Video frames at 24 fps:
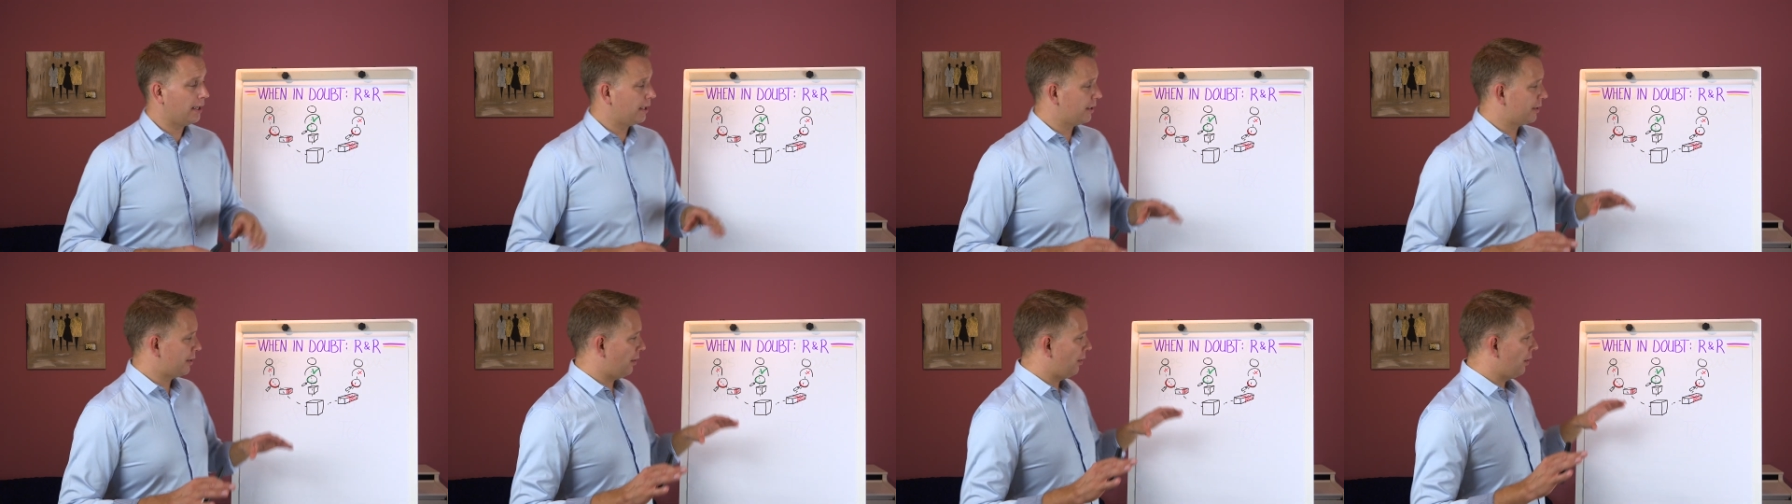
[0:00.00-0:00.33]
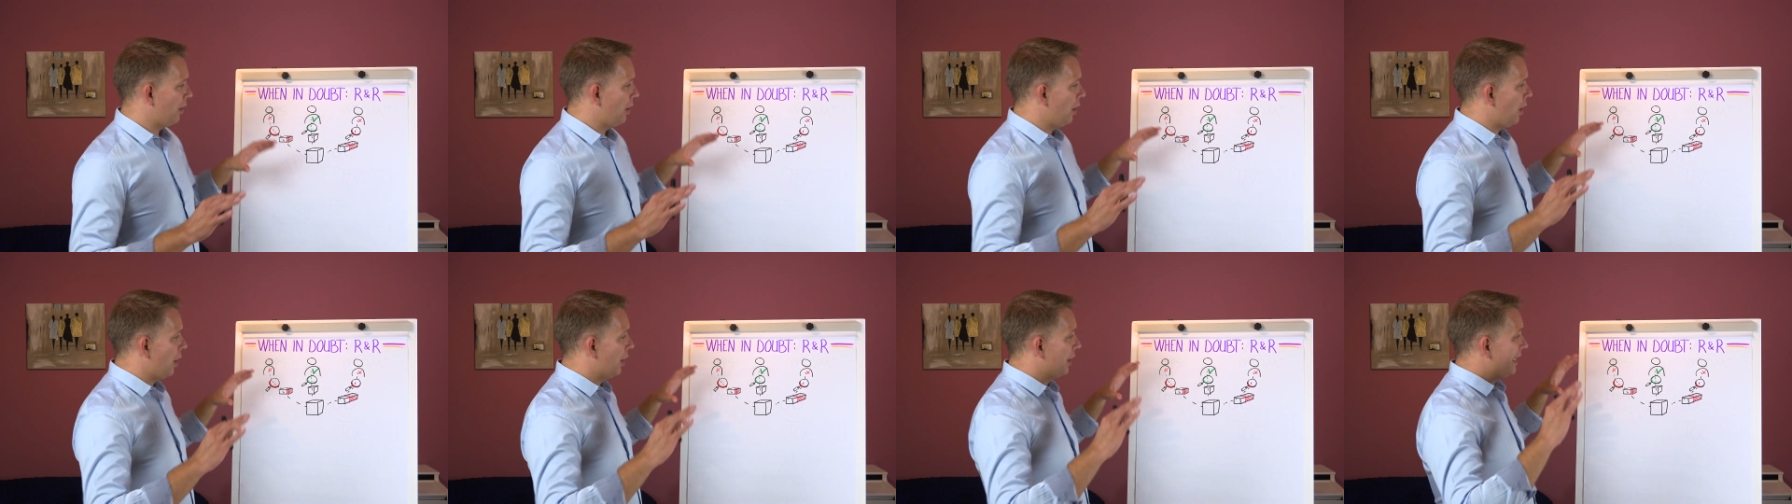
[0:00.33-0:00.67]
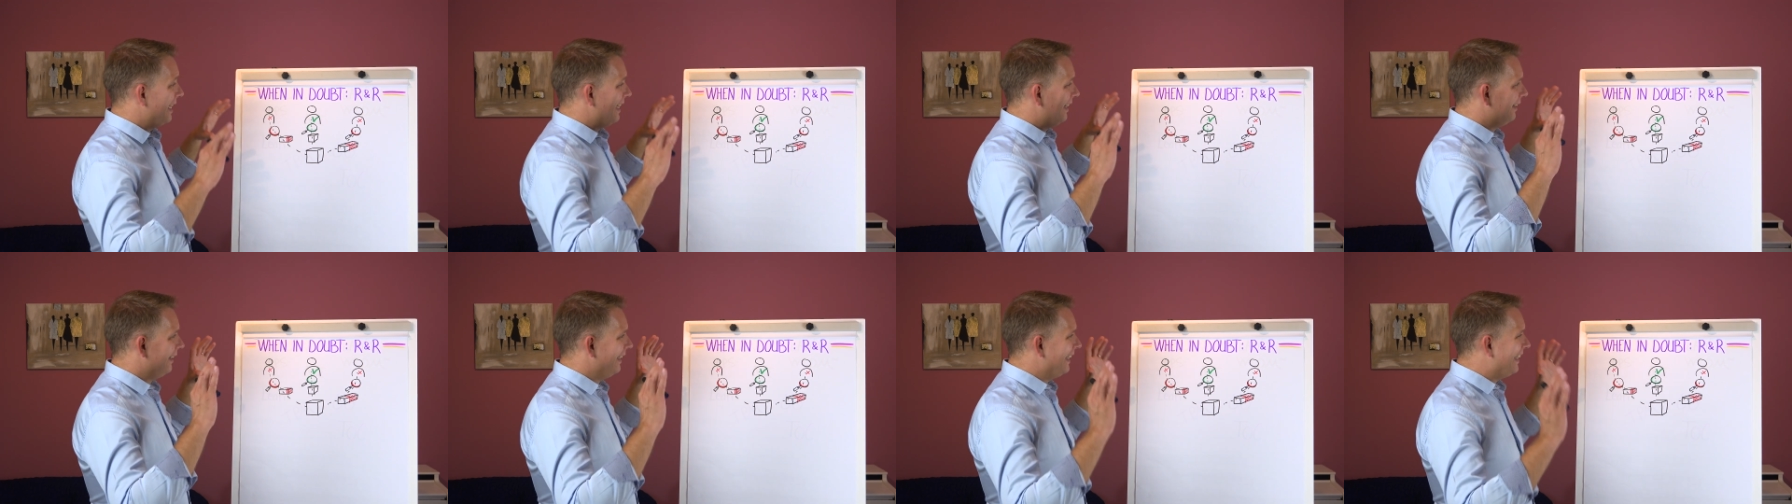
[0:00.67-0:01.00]
So
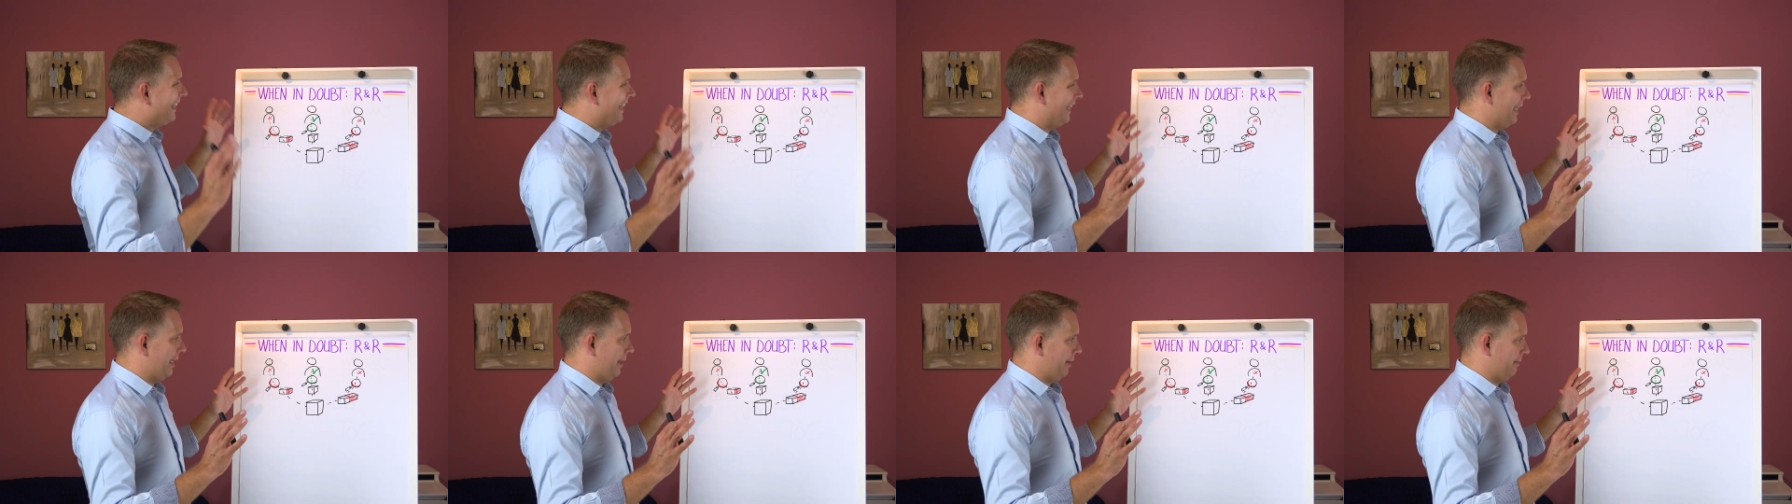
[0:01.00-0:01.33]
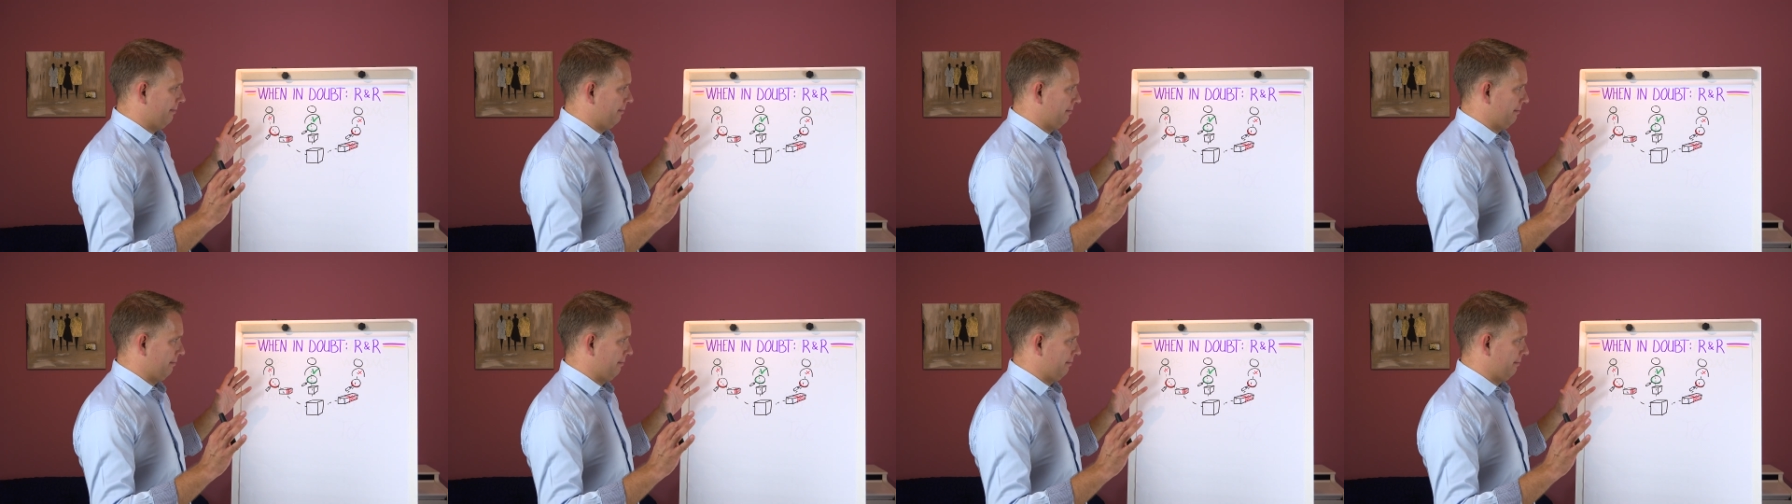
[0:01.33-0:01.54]
the idea